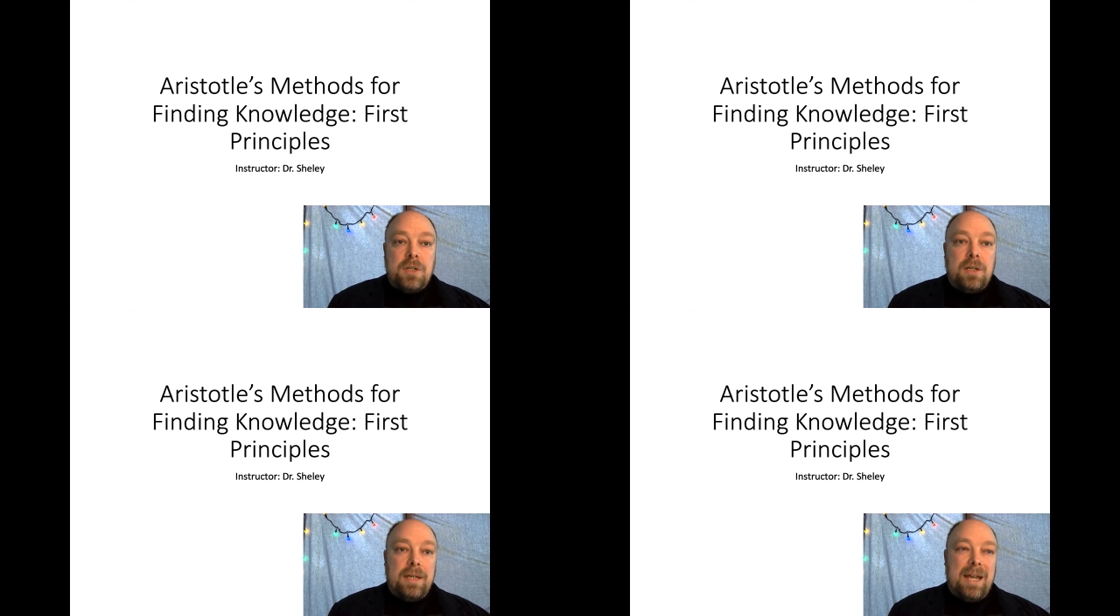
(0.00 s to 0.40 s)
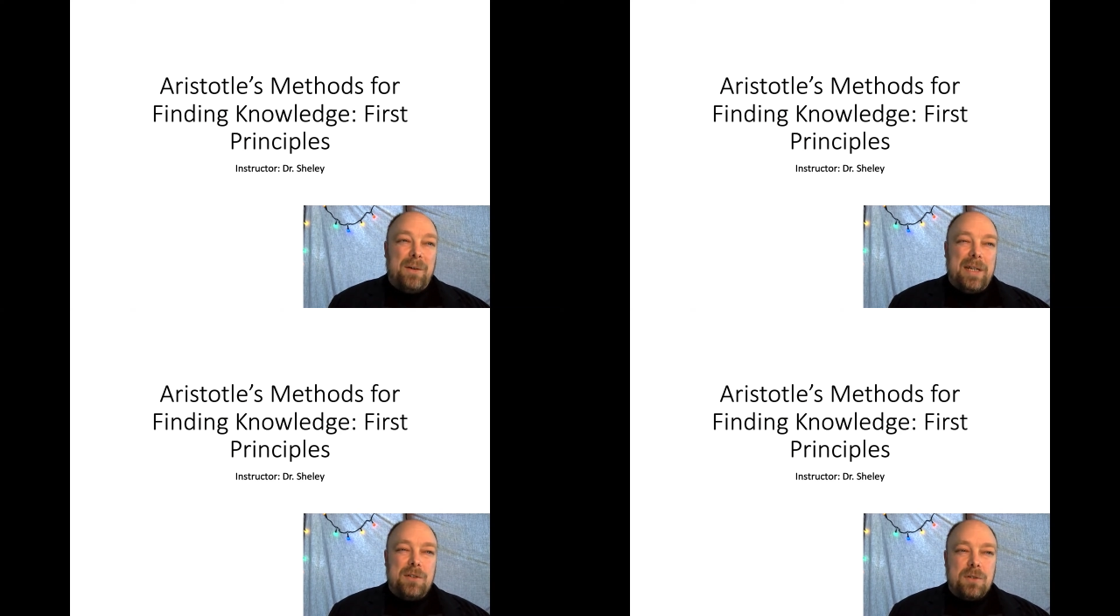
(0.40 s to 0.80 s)
Now, in
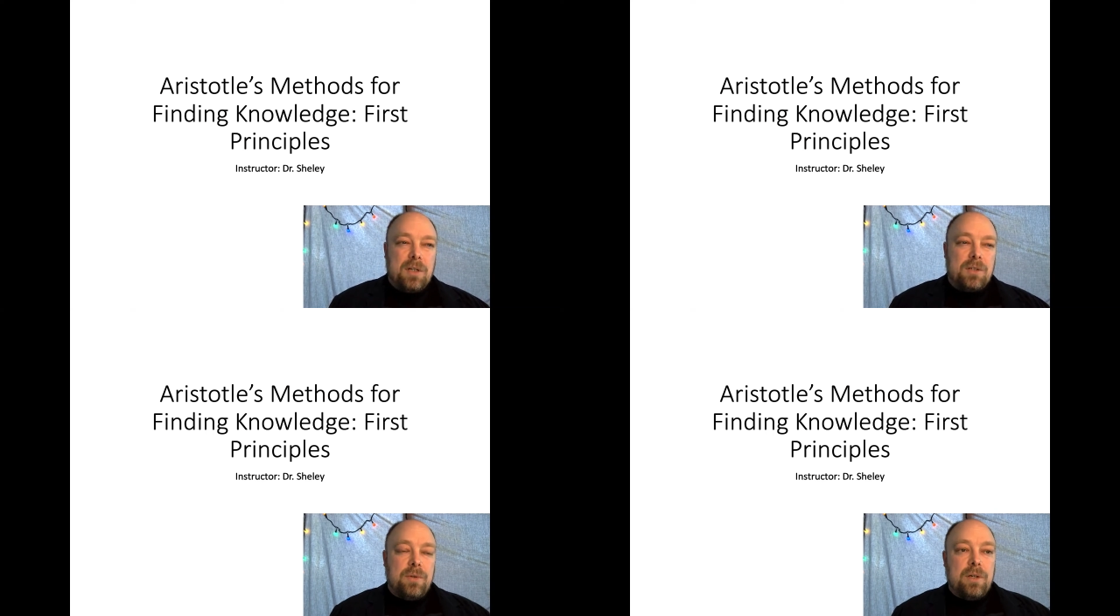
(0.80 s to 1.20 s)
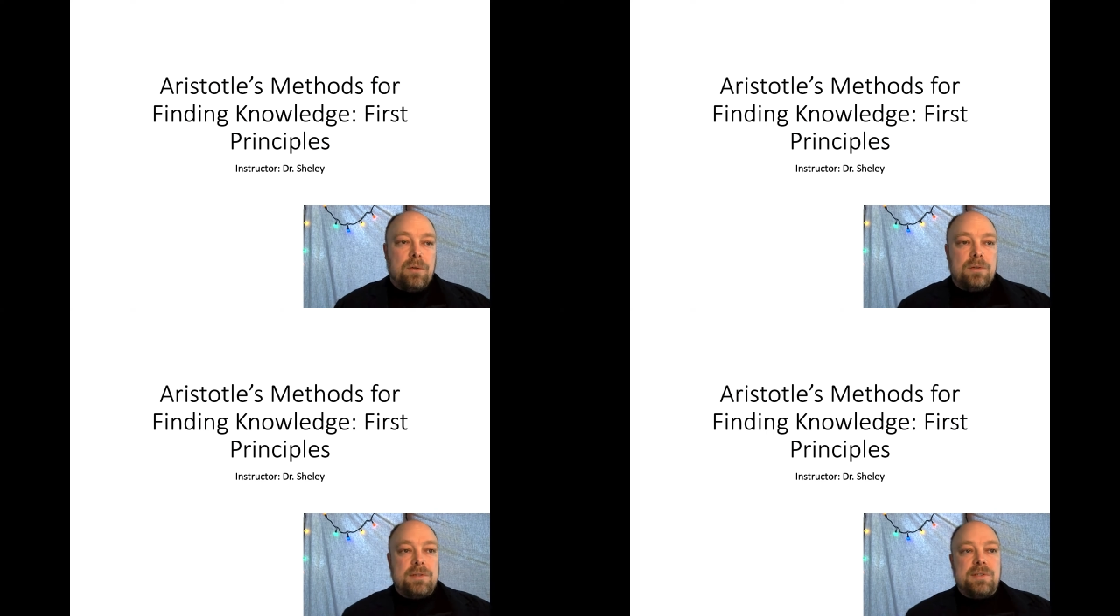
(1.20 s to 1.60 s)
introductory
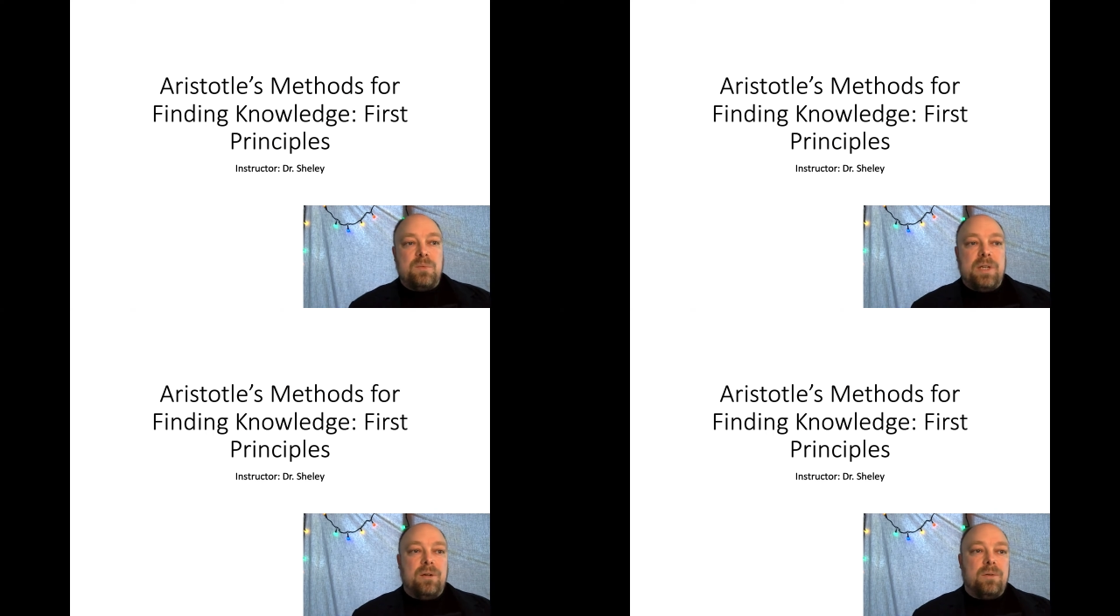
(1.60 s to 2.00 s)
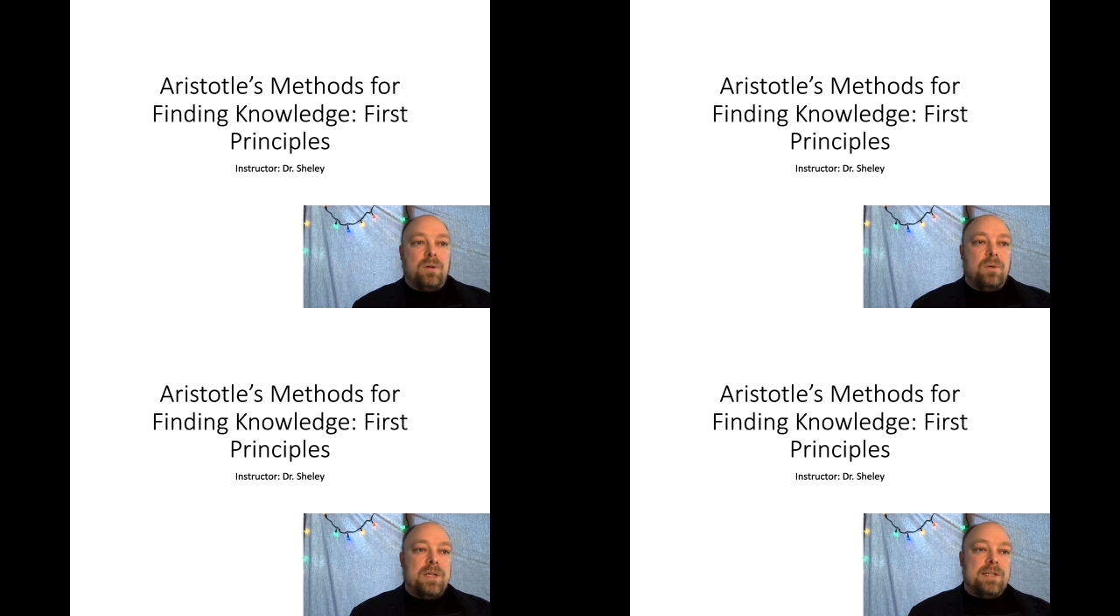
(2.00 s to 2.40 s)
courses, we don't
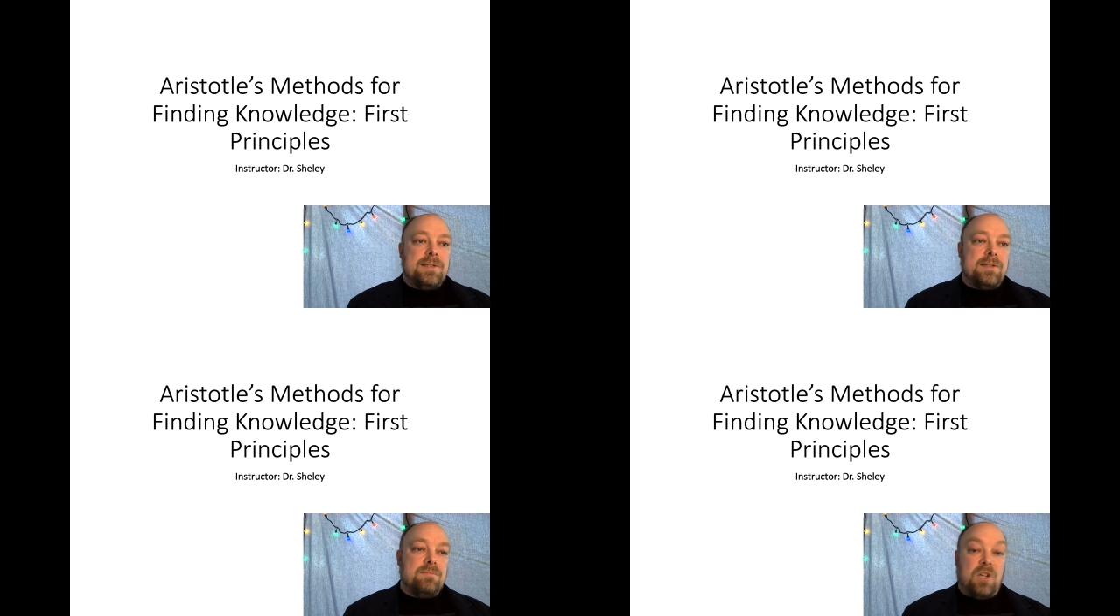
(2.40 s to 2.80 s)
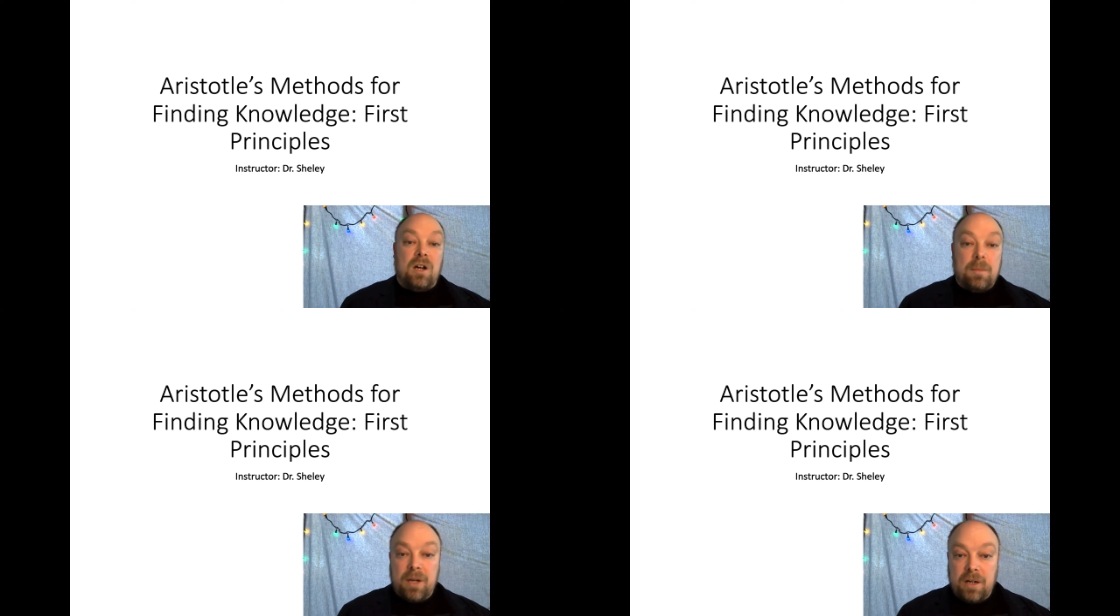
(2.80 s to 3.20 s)
always talk
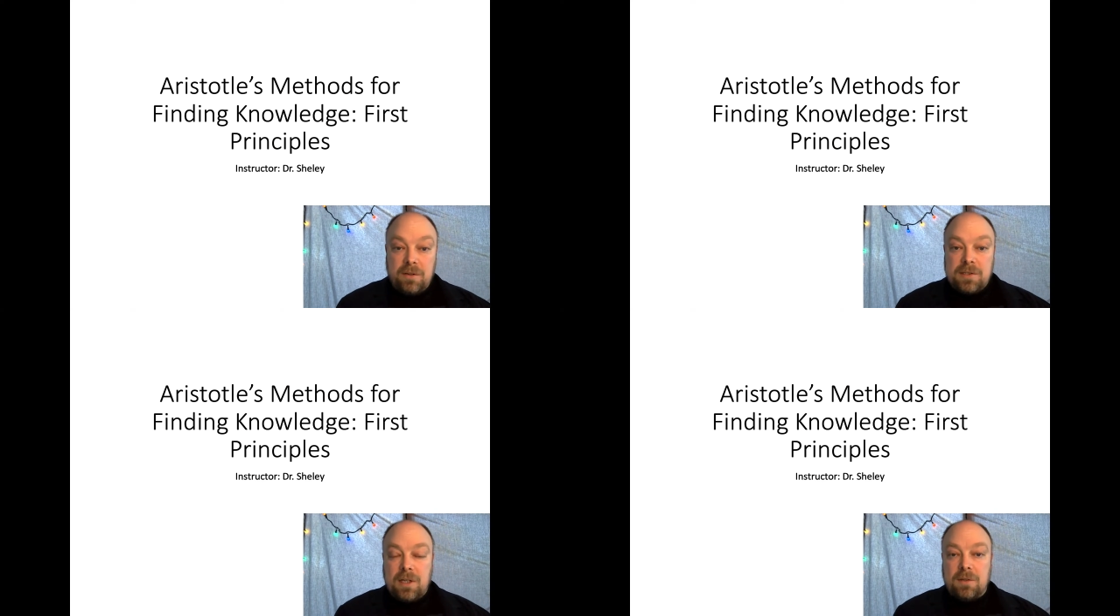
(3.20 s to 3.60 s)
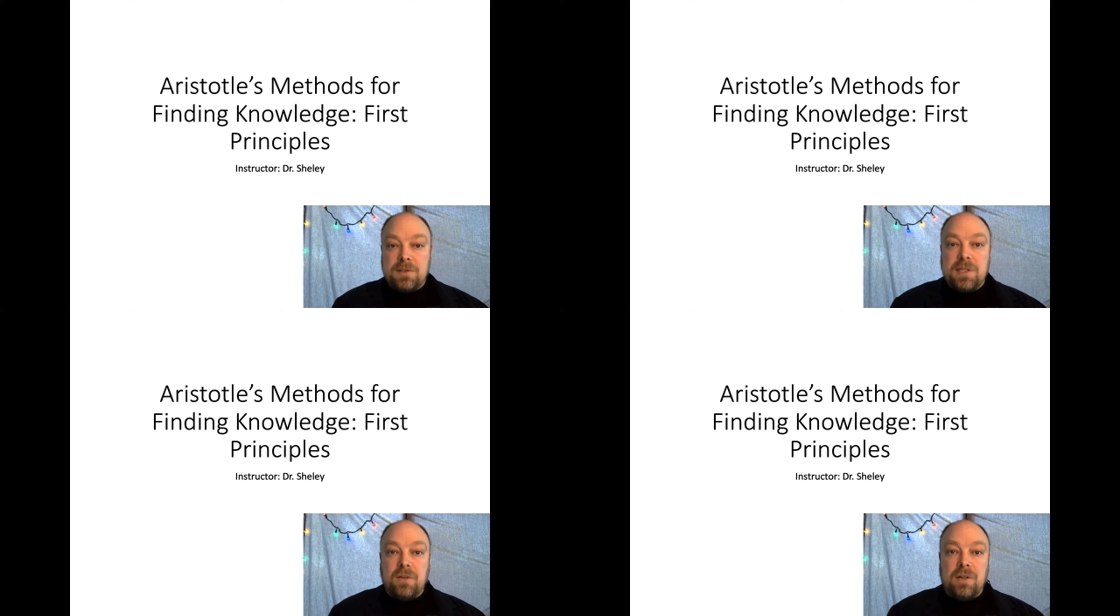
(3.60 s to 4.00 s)
about Aristotle's
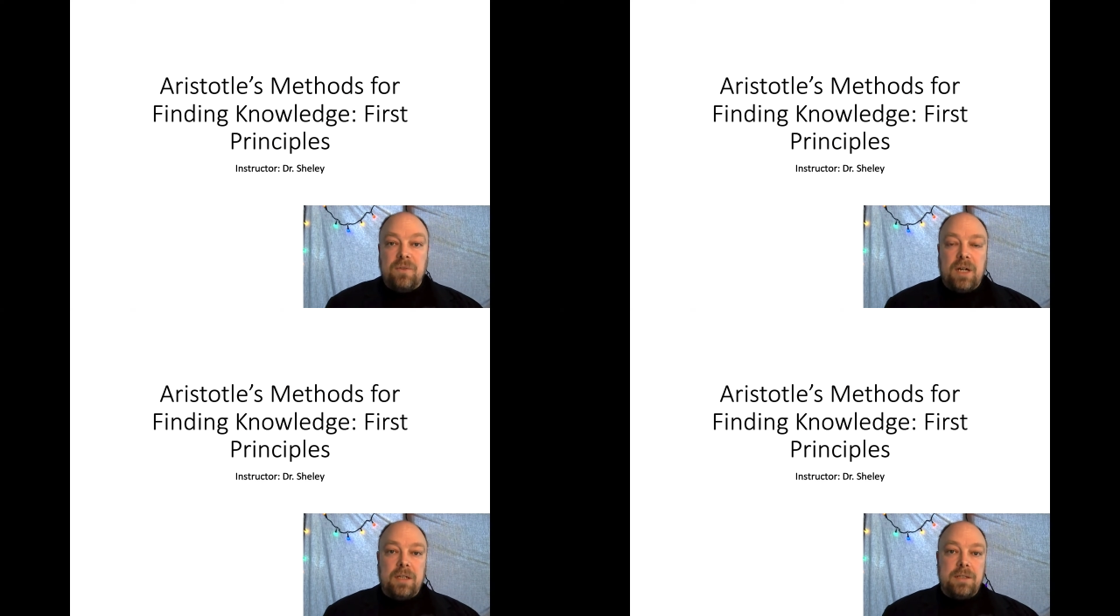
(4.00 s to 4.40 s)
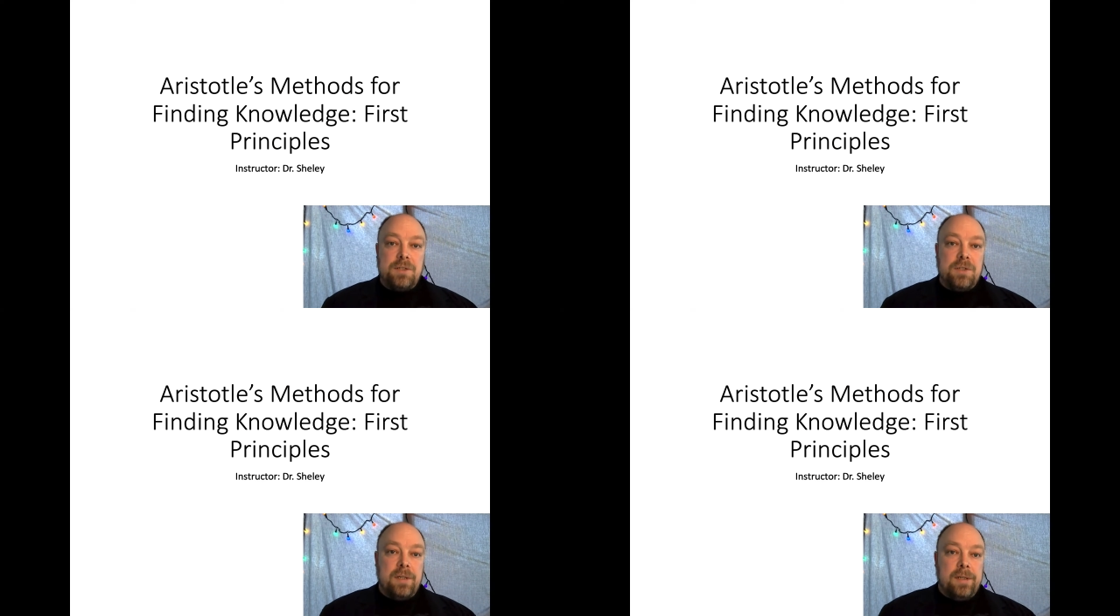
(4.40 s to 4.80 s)
theory of knowledge,